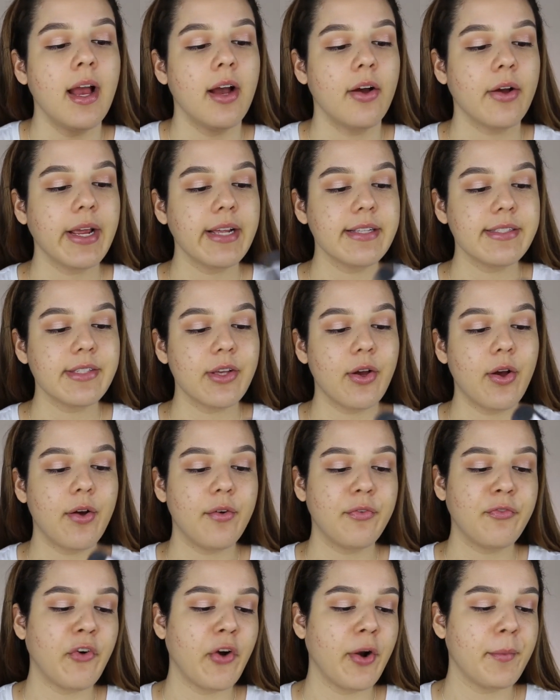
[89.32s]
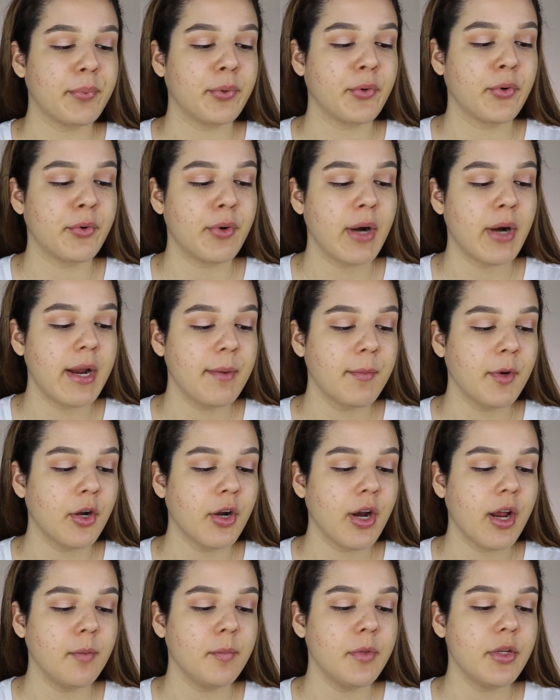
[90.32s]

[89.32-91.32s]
Okay, so for primer, I'm